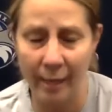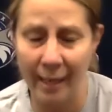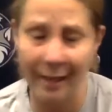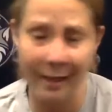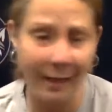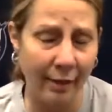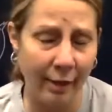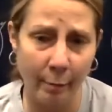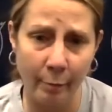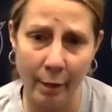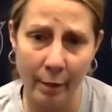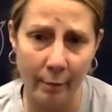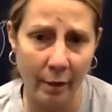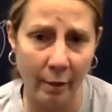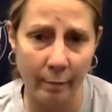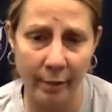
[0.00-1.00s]
I think
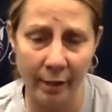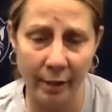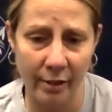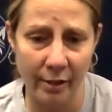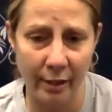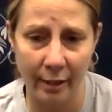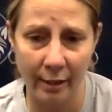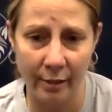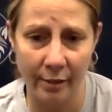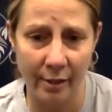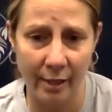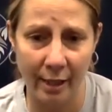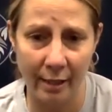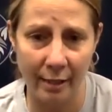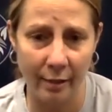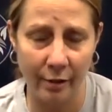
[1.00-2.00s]
probably the biggest thing is
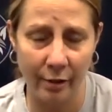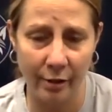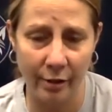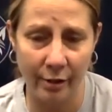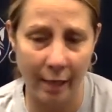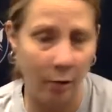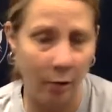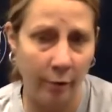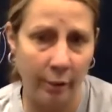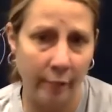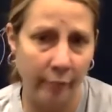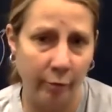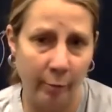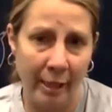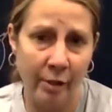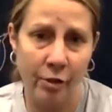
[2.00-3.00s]
that she's got all the
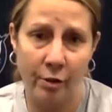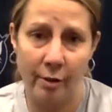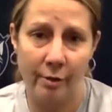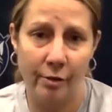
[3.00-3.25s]
information.